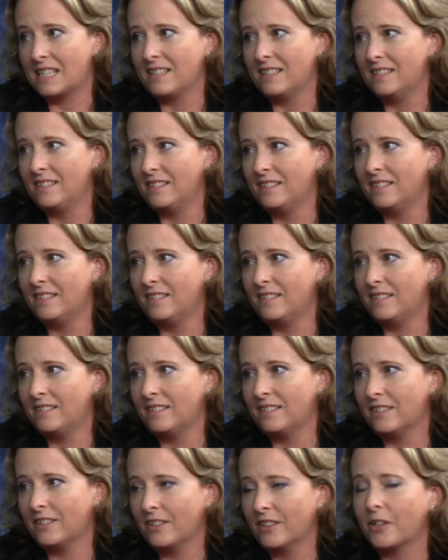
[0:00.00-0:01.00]
their
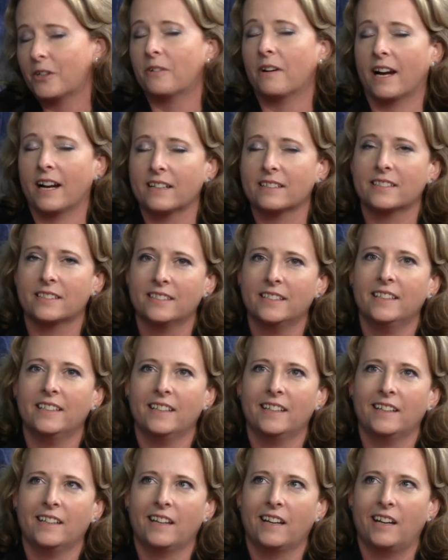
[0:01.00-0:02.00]
tithing, or something. Correct. Yeah.
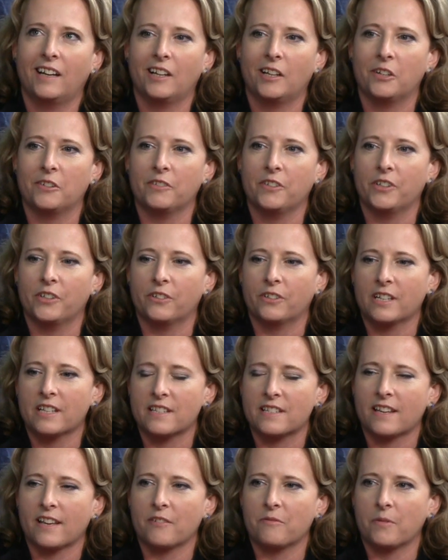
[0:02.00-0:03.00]
Uh, you know,
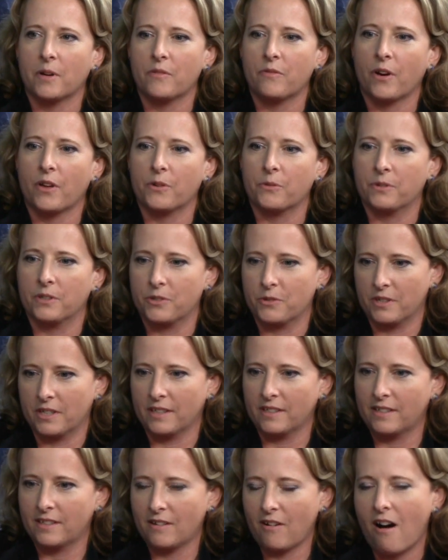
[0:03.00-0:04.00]
because uh, my father would
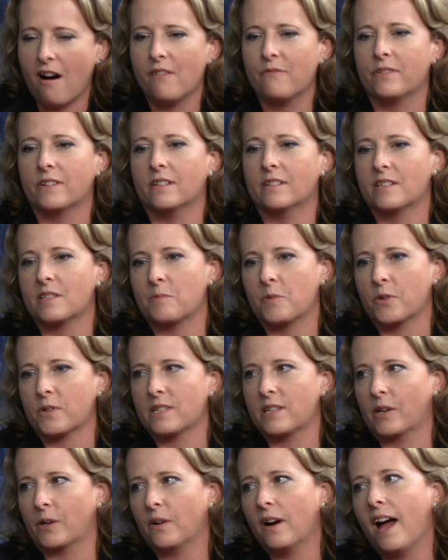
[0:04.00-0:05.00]
drink coffee and smoke
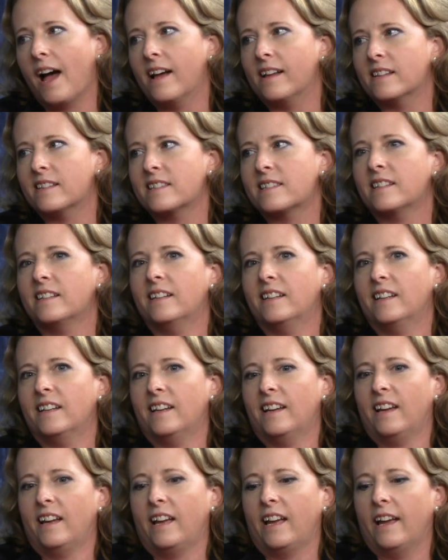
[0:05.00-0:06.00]
cigarettes,
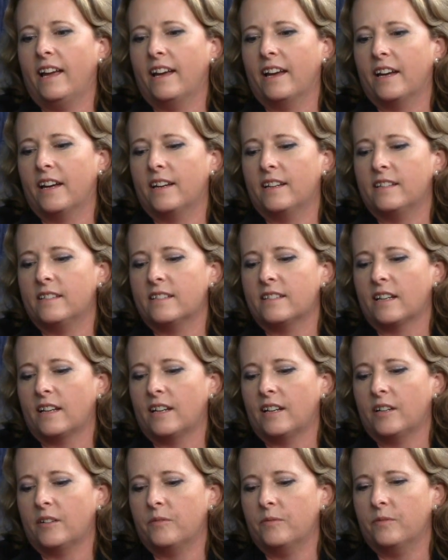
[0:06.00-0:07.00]
and
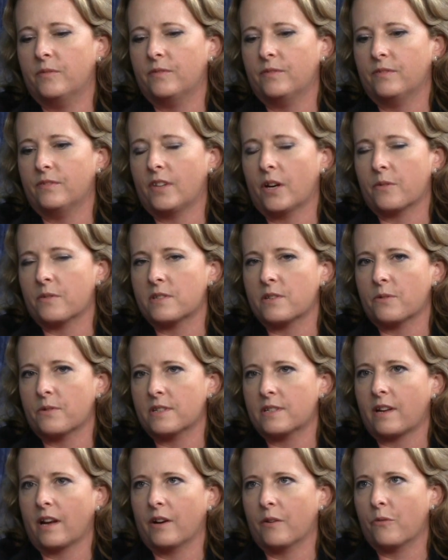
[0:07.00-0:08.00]
um, that was
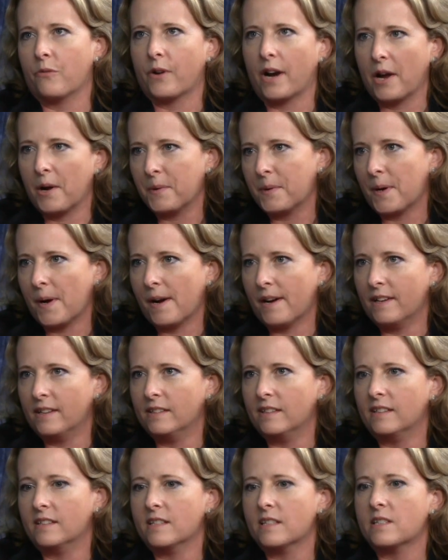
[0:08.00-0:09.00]
always kind of frowned on.
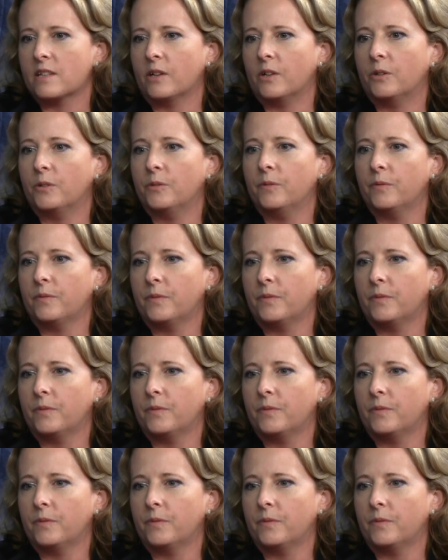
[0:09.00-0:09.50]
And so